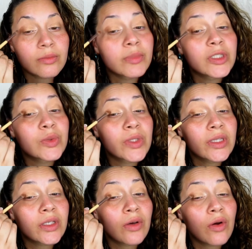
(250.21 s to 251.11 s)

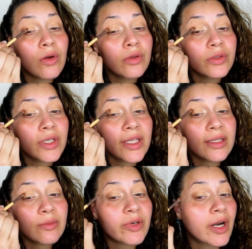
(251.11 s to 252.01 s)
between the gold
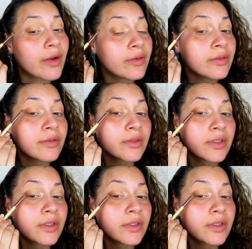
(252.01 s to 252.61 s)
and the brown,